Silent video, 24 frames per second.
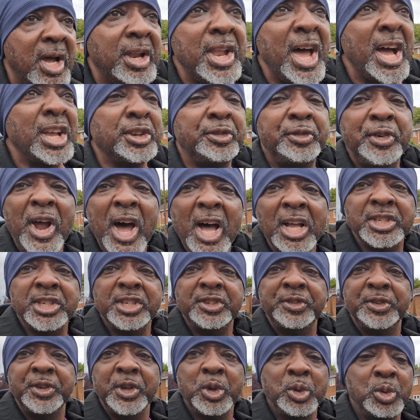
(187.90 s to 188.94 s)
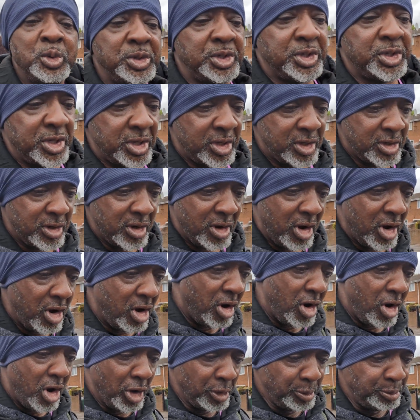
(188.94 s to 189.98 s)
Nigel Farage's views
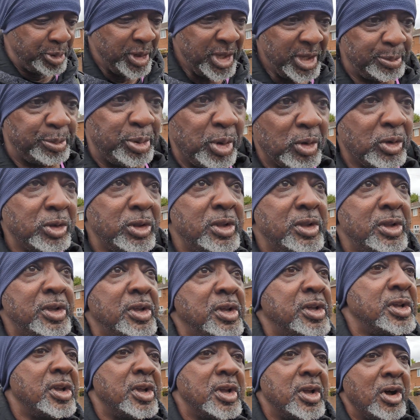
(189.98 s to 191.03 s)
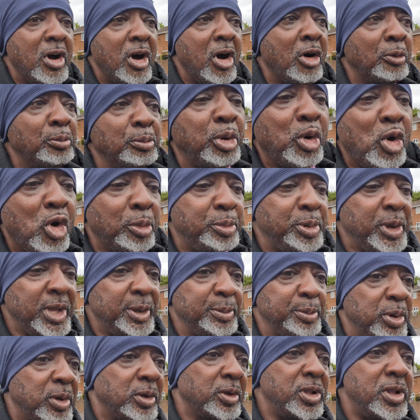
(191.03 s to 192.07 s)
on people, on poor
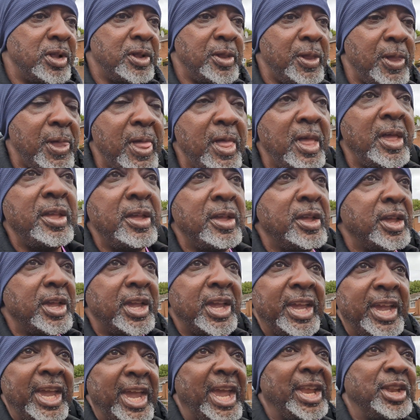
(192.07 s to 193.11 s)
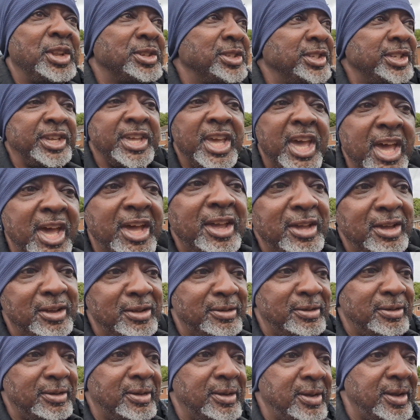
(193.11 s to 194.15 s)
people, he doesn't care.
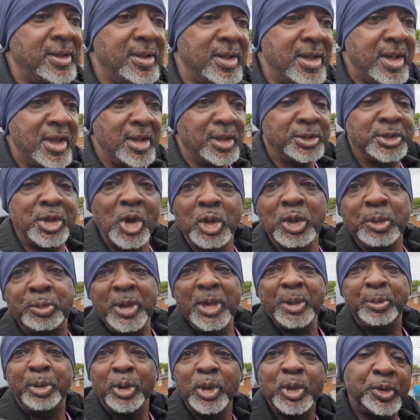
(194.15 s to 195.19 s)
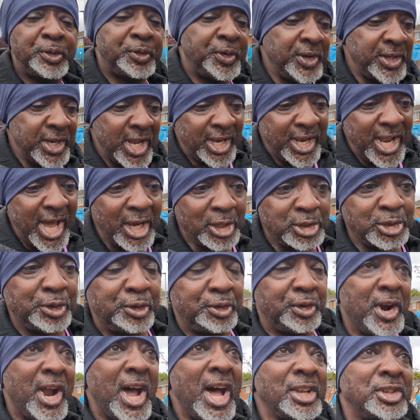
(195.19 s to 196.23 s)
So the people who think that Nigel
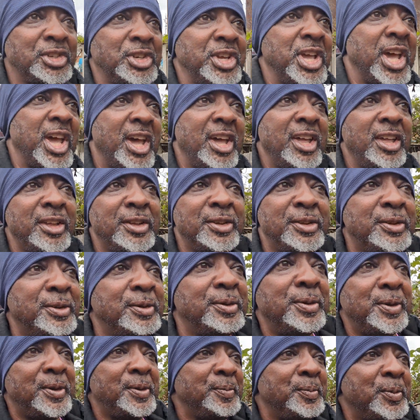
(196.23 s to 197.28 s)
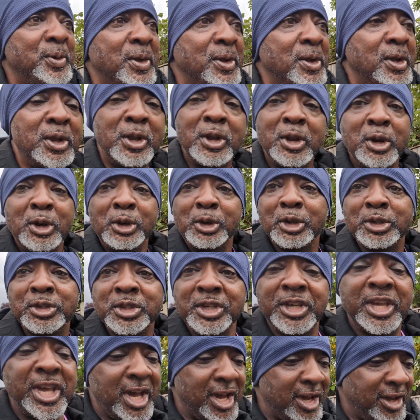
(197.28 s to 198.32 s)
Farage
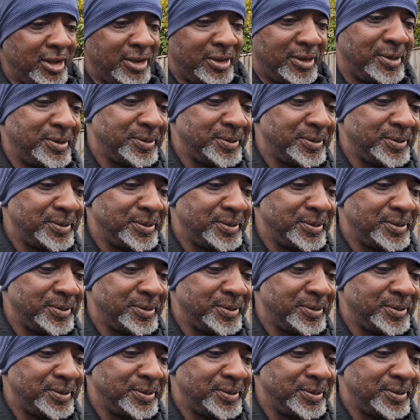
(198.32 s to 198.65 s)
doesn't care.